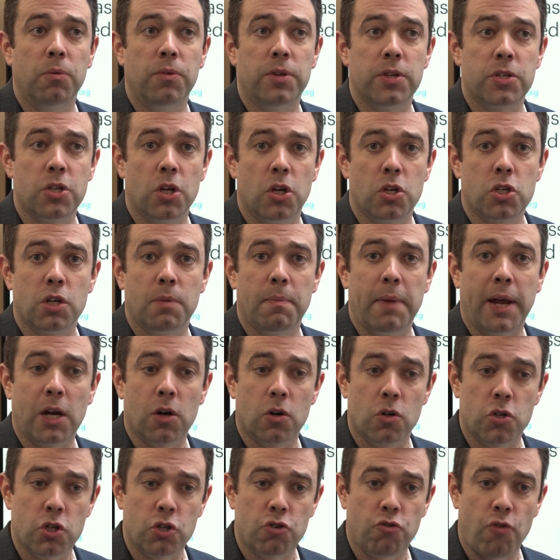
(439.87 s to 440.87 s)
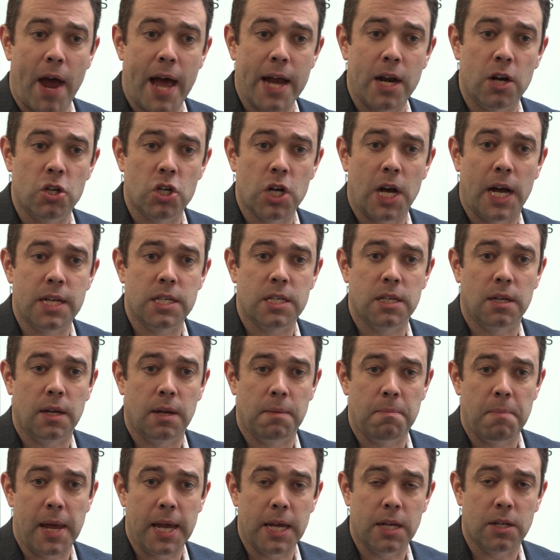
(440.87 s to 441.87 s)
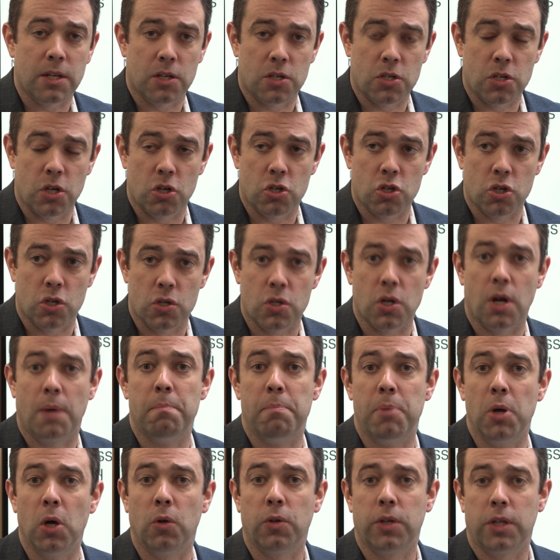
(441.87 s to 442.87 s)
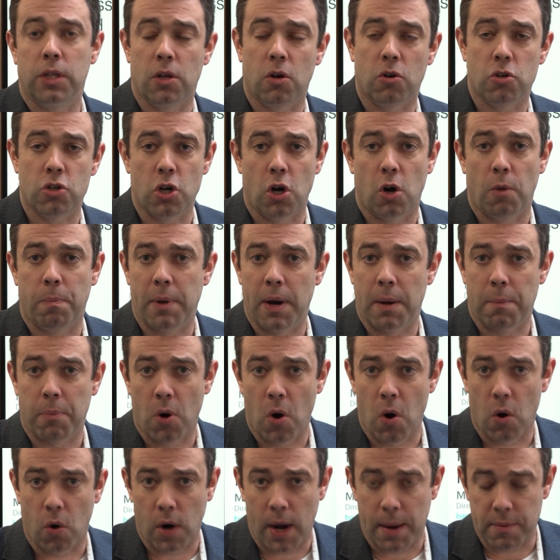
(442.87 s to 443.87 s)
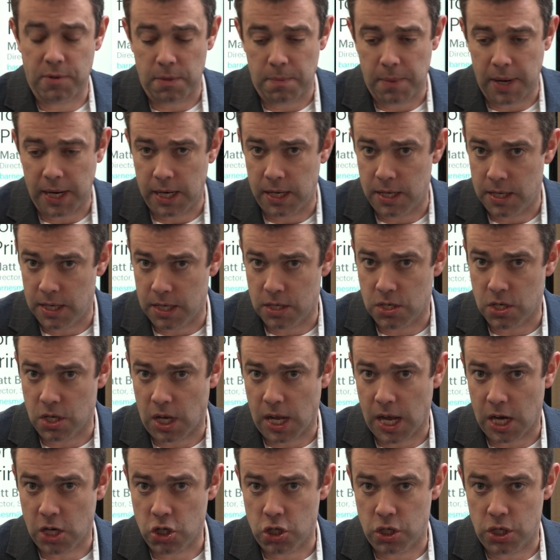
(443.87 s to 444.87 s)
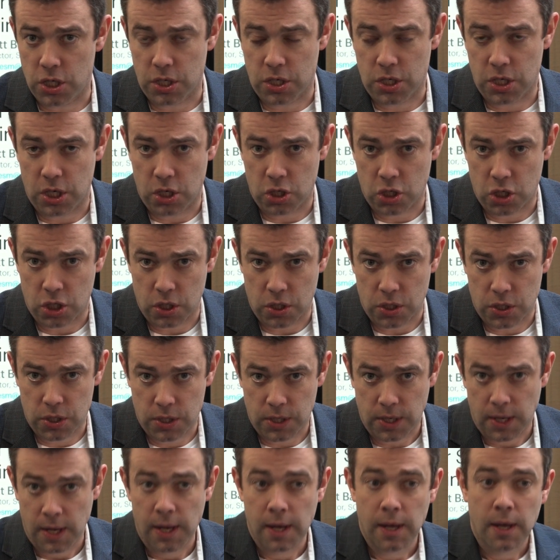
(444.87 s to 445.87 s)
decision makers strategize and make decisions on building their shared print programs and making deselection decisions.